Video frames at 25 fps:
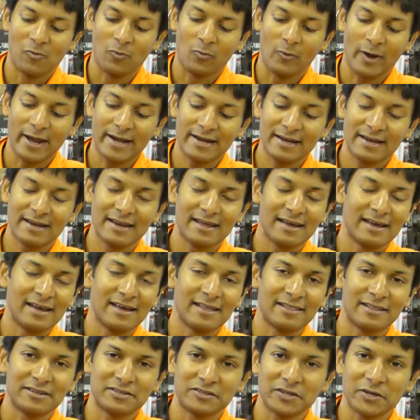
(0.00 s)
When
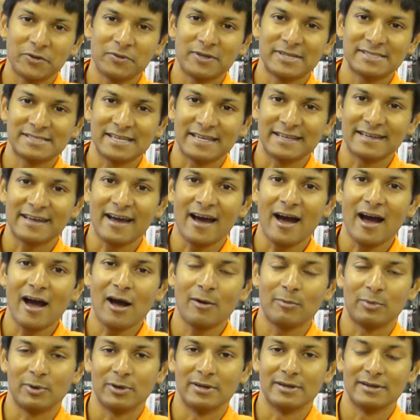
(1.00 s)
they do this in
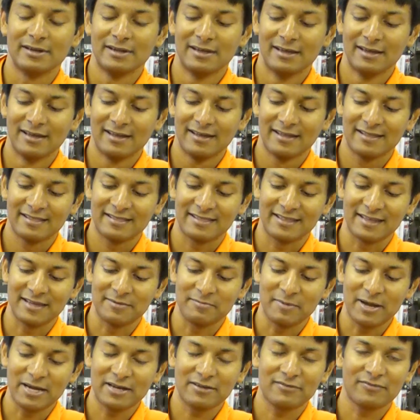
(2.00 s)
carbon, the
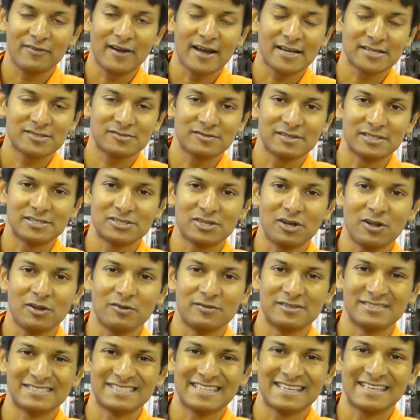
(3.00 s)
manufacturing
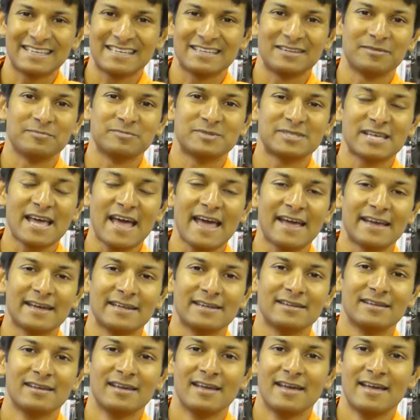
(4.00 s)
tolerance they can
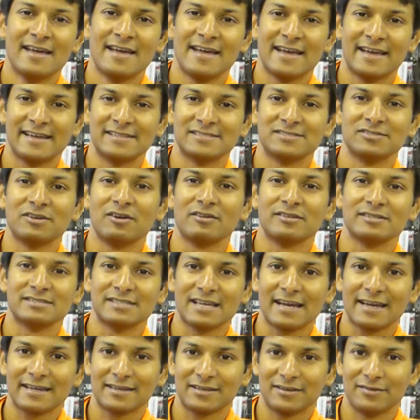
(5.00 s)
obtain is not as
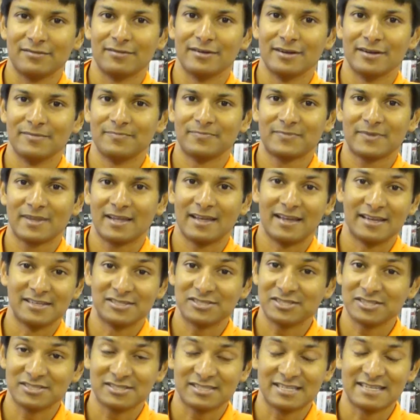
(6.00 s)
accurate.
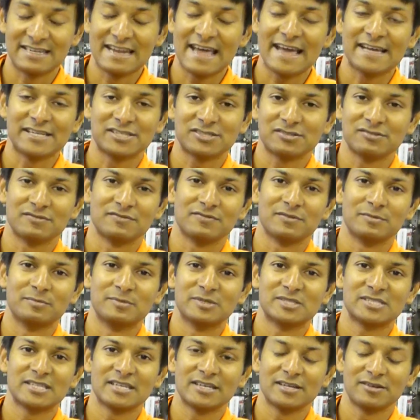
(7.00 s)
It's just the nature of the
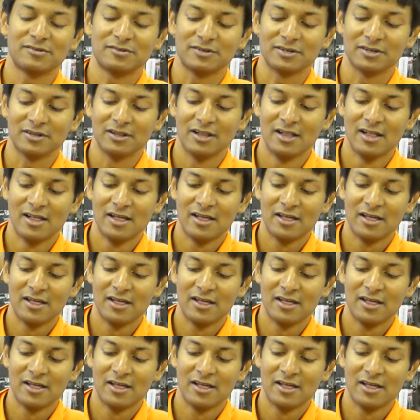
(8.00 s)
material.